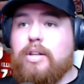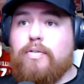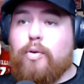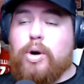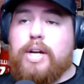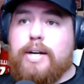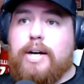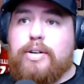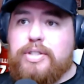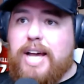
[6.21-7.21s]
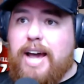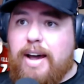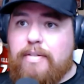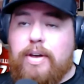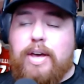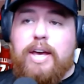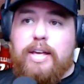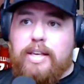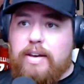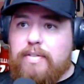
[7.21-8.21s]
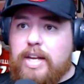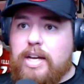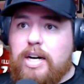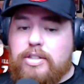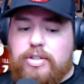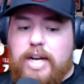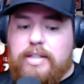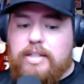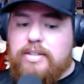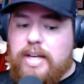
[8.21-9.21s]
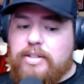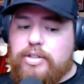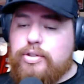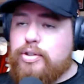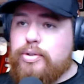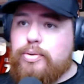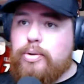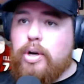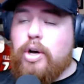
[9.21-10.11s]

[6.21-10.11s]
The 49ers have given a contract extension to